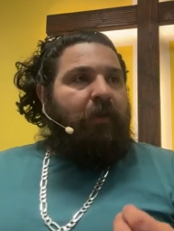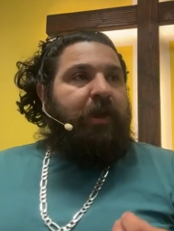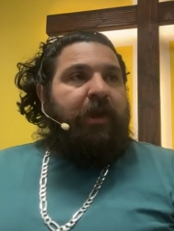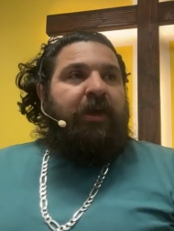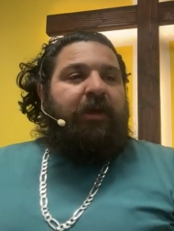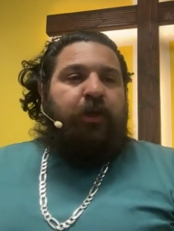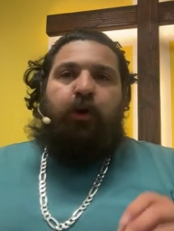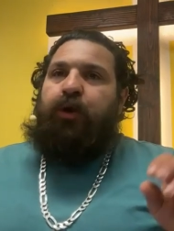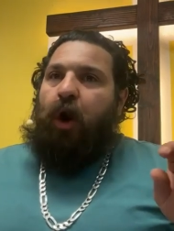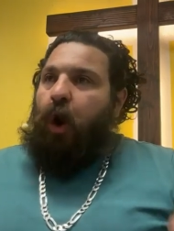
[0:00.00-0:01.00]
And, you
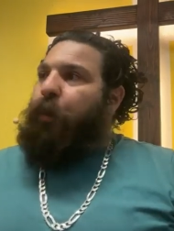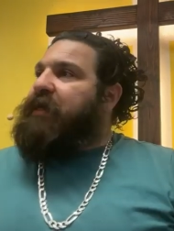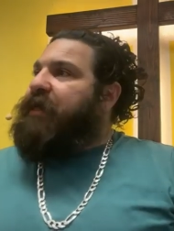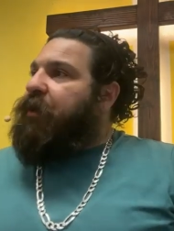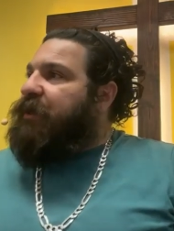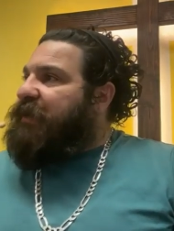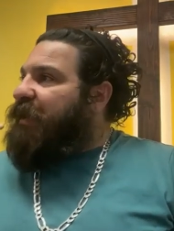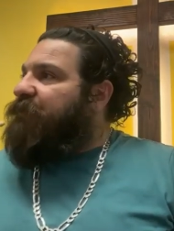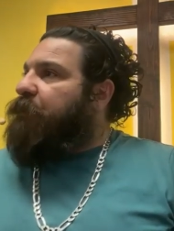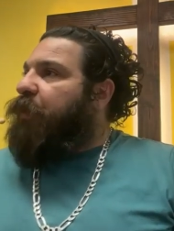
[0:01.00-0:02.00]
know, you're always there to
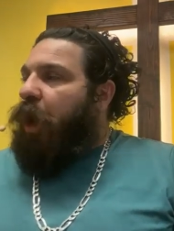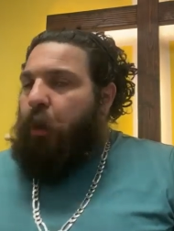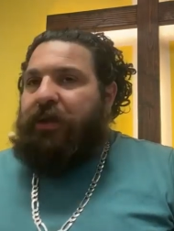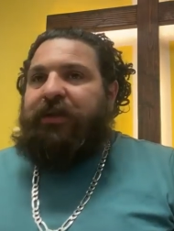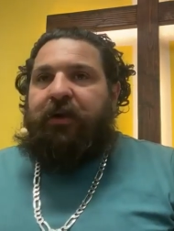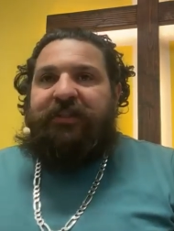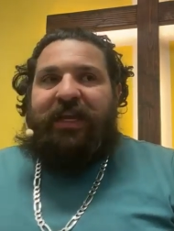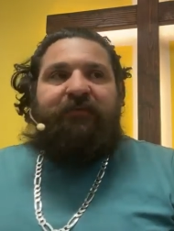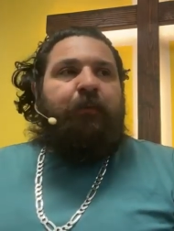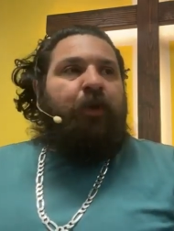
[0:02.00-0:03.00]
save them. You're always there to
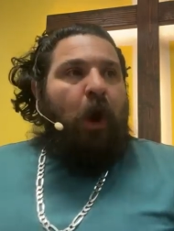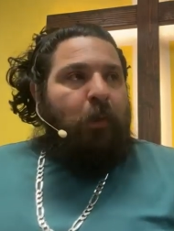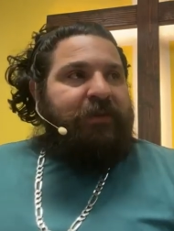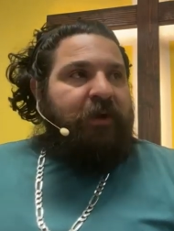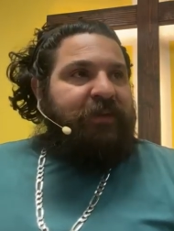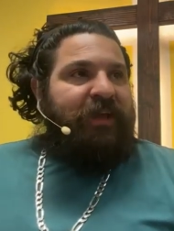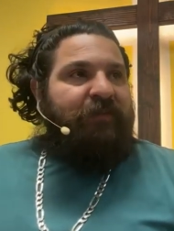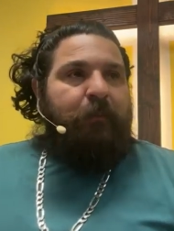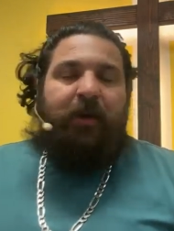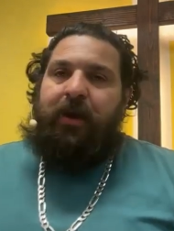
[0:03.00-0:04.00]
save them. You're always there to
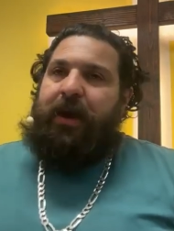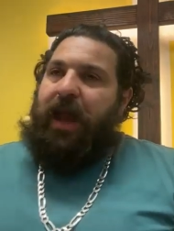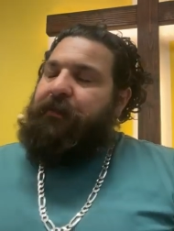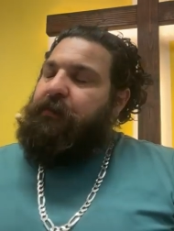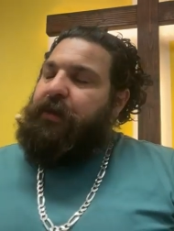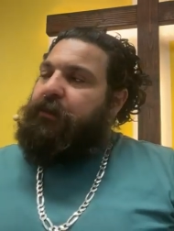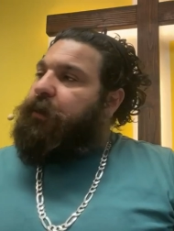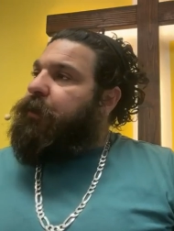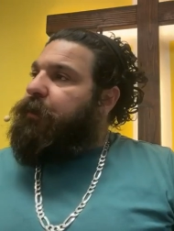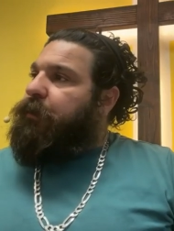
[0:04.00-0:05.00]
save them. And then they
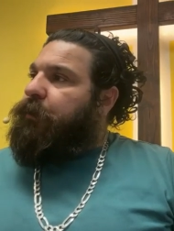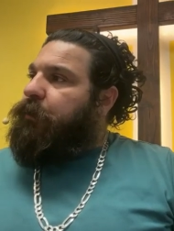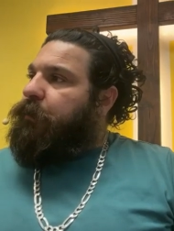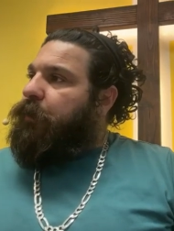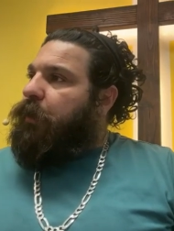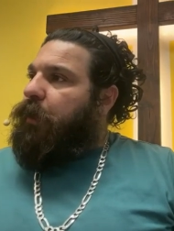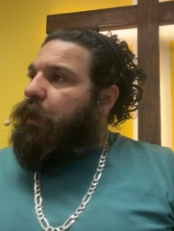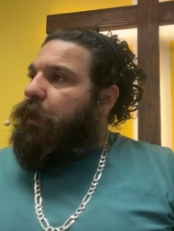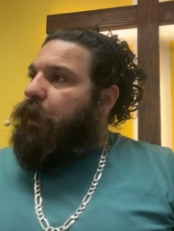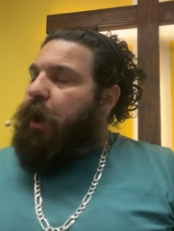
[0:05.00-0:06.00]
learn,
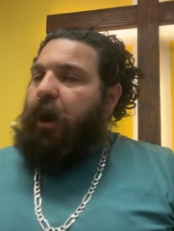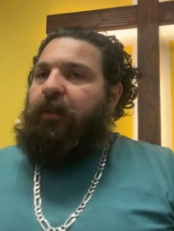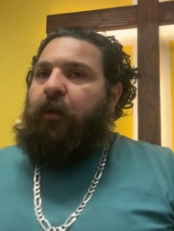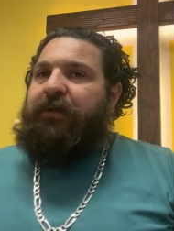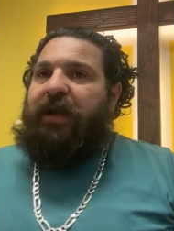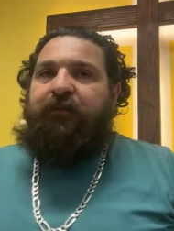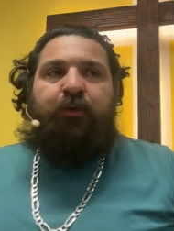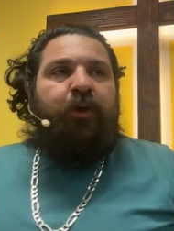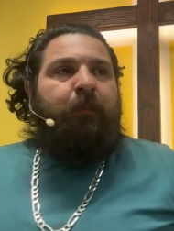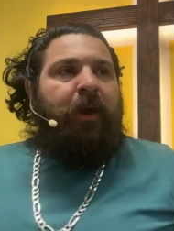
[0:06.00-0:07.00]
I'll always have
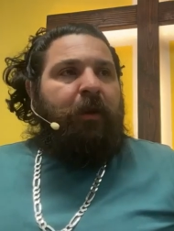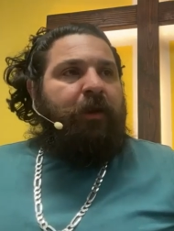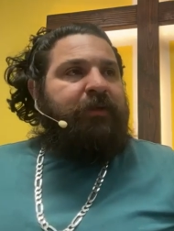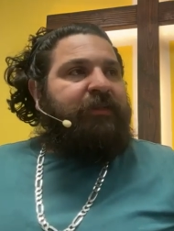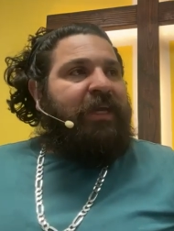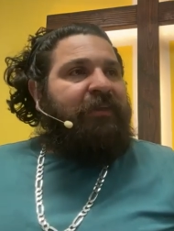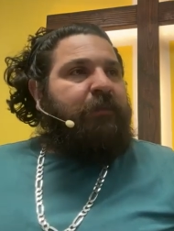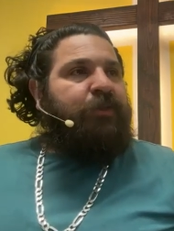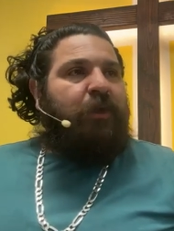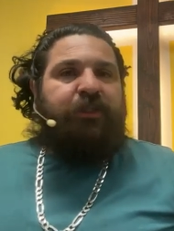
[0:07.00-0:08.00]
you to depend on to save
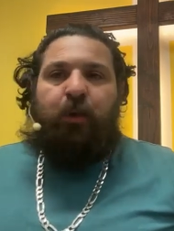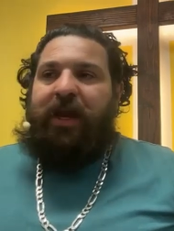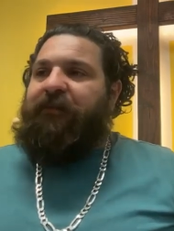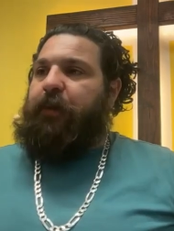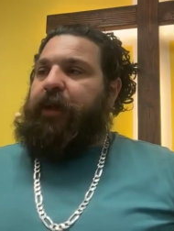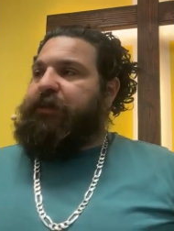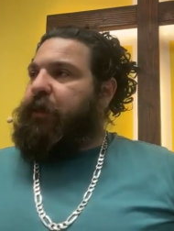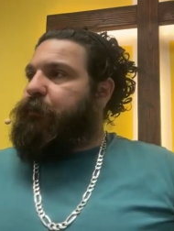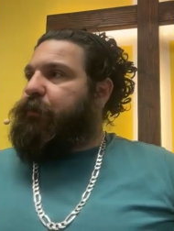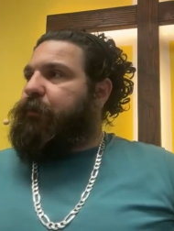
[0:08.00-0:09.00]
me. So it's okay if I
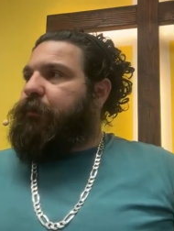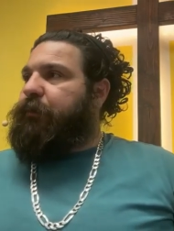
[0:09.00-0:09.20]
mess up.